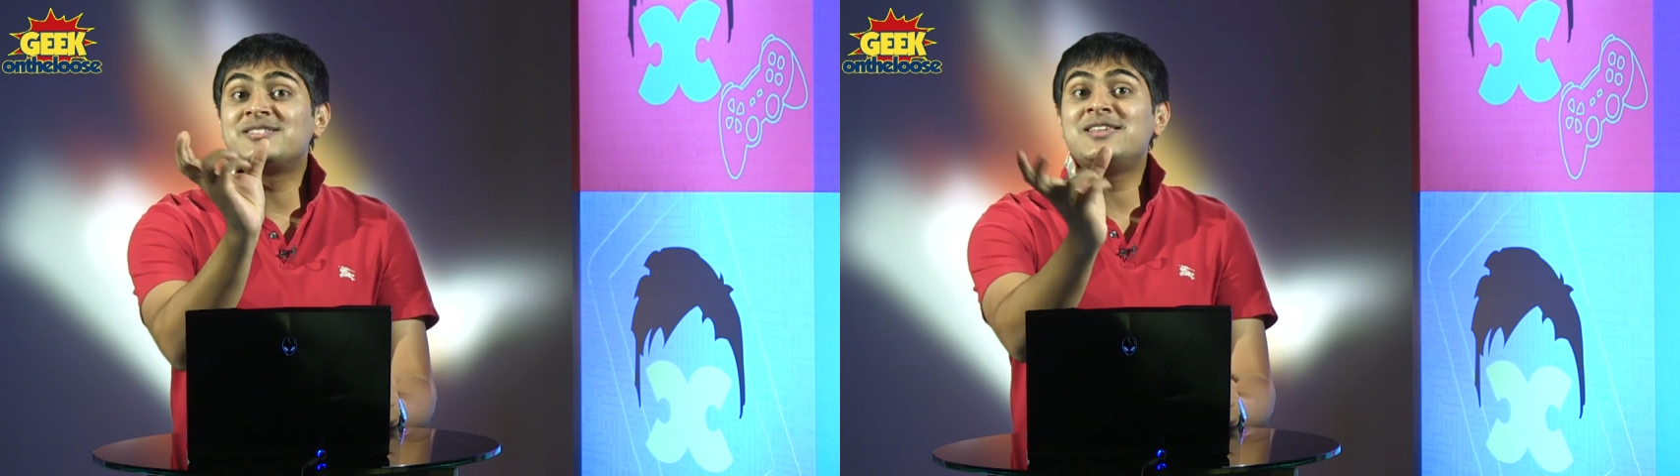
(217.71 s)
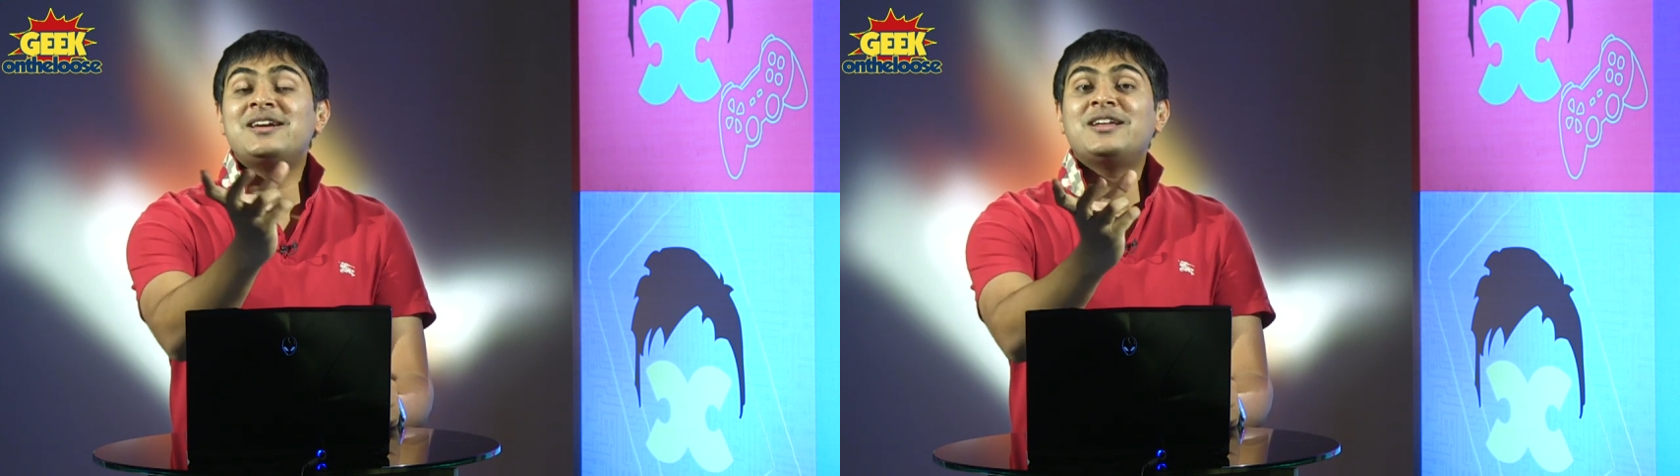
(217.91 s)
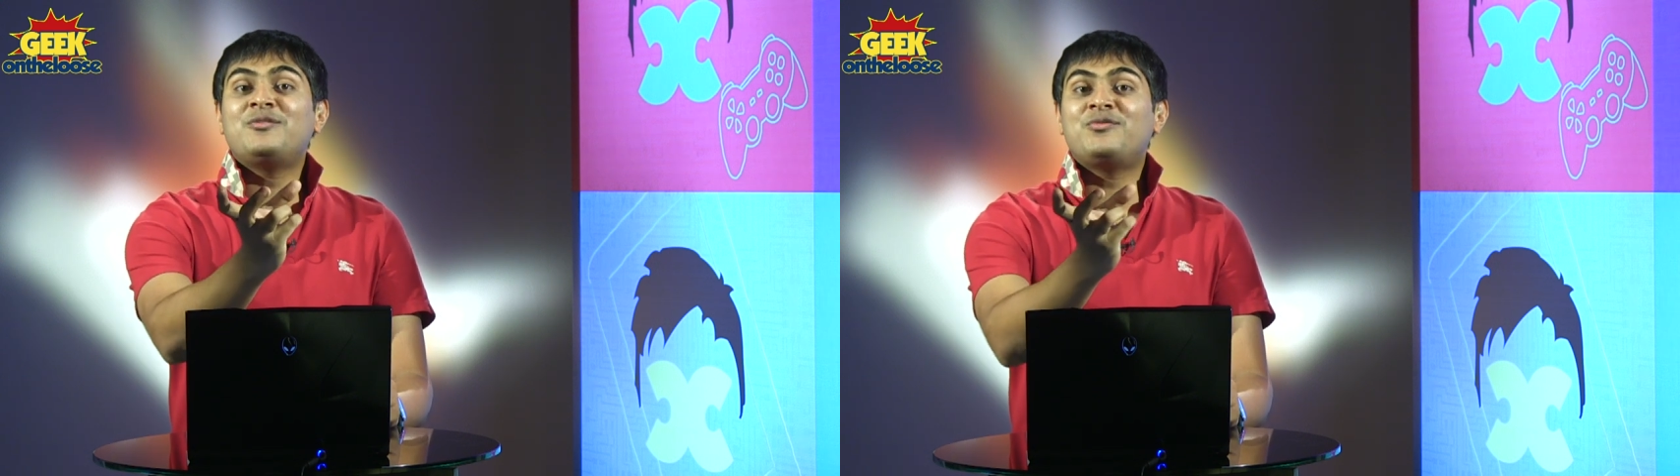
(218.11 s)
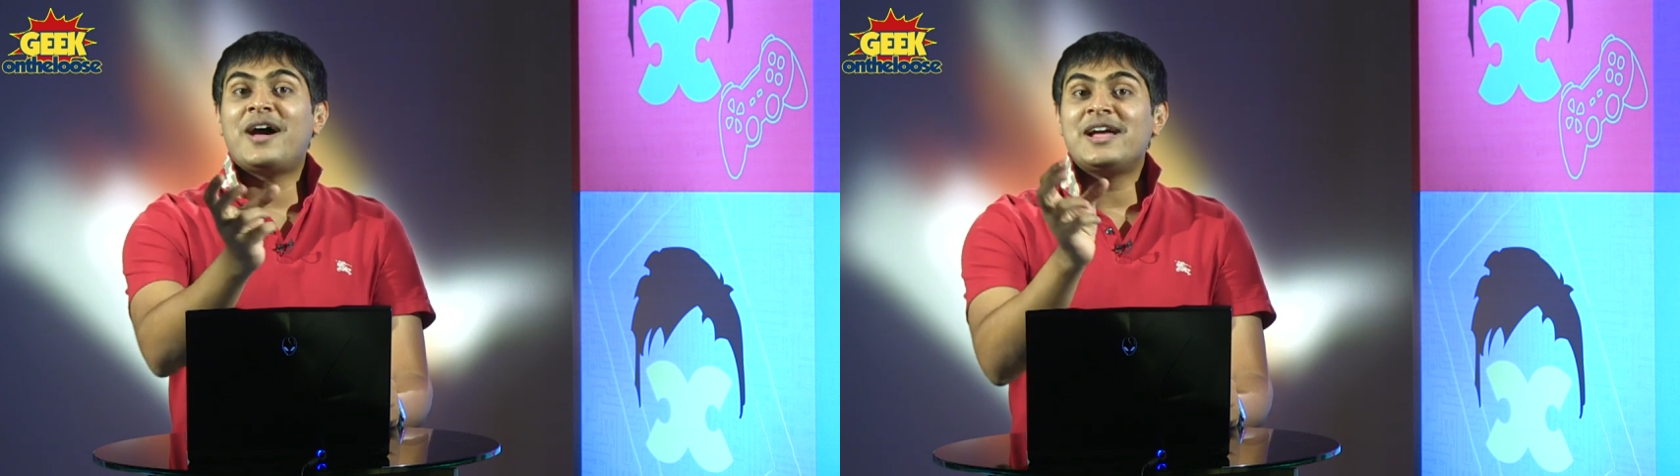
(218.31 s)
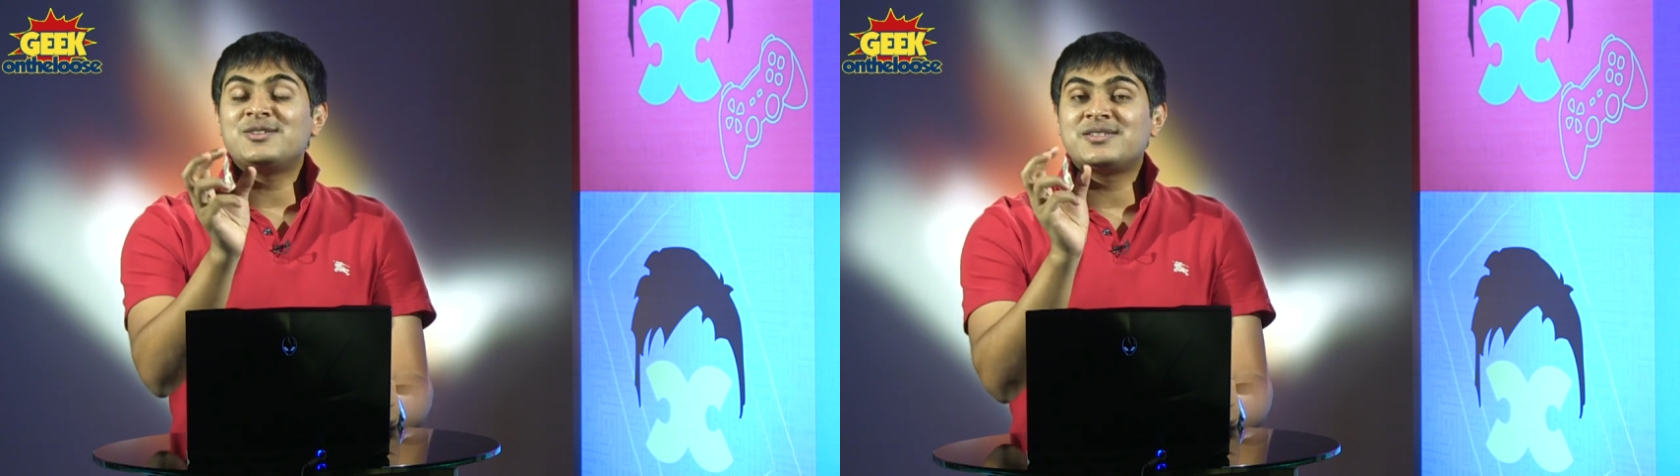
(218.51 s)
secret
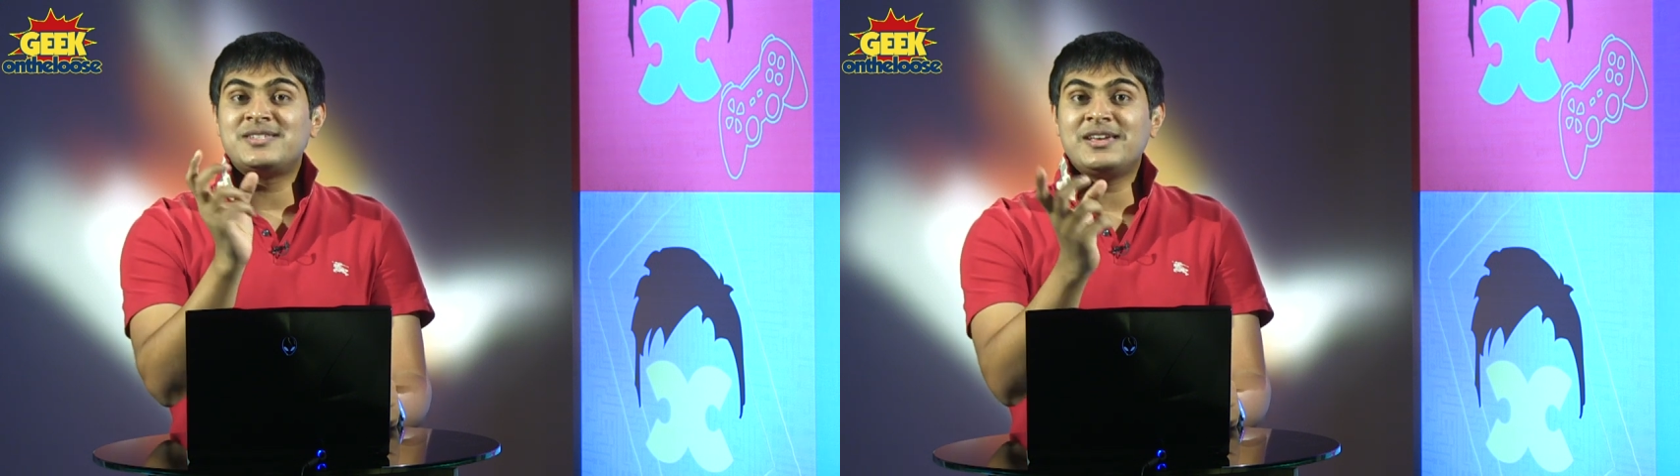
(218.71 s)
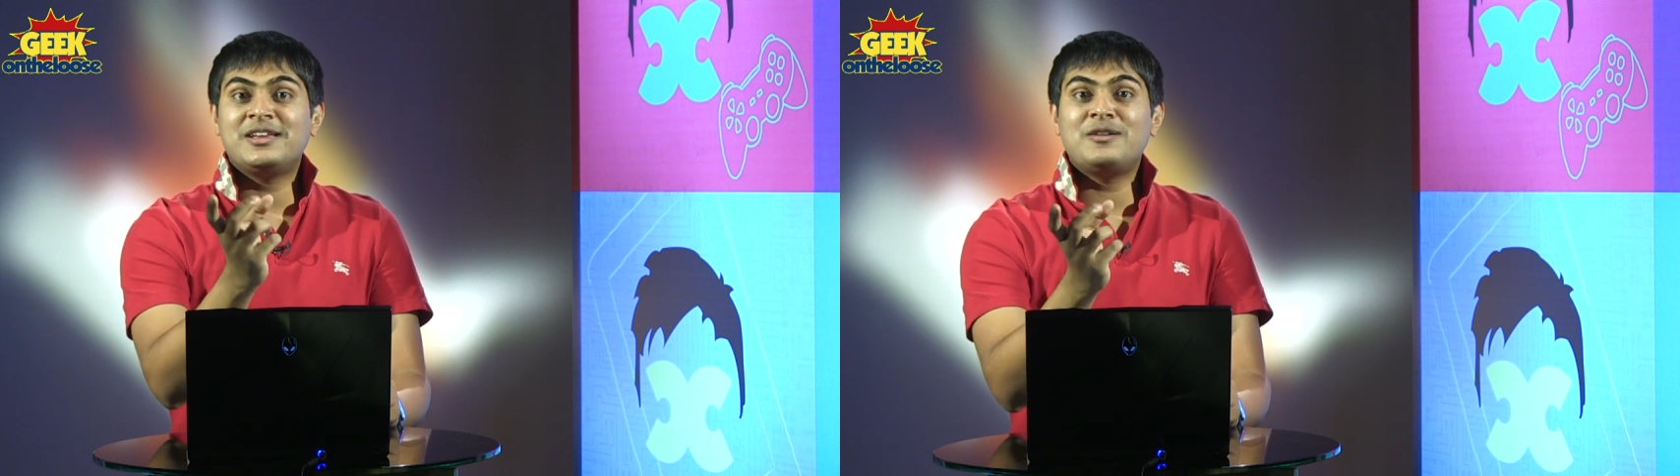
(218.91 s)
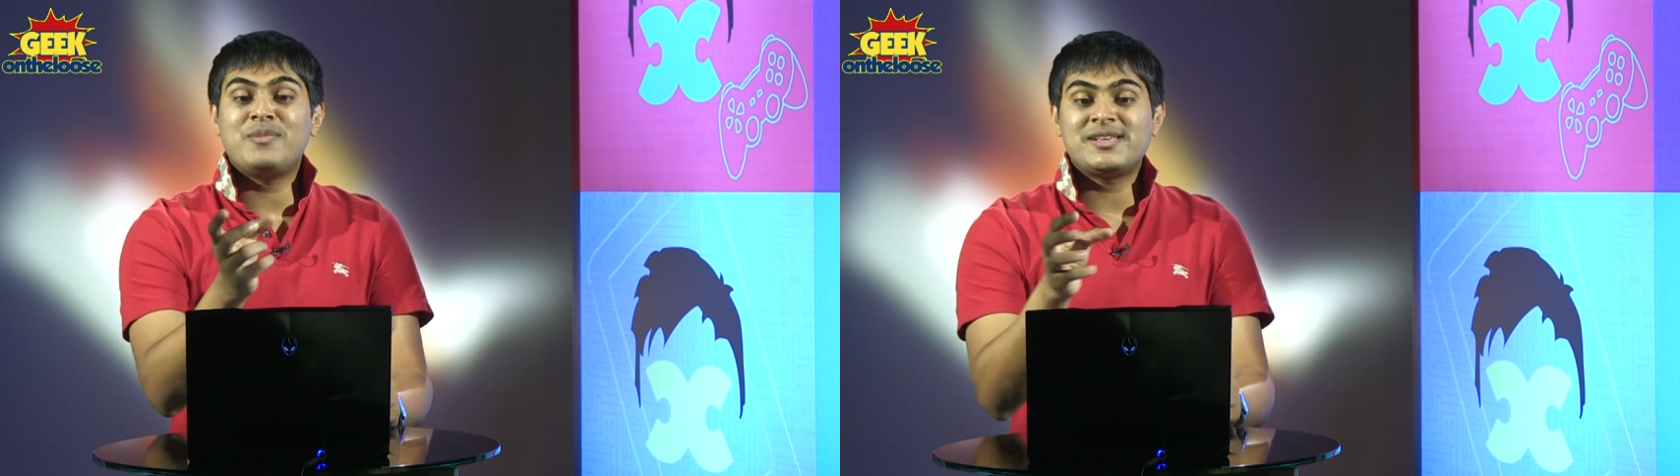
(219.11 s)
files or secret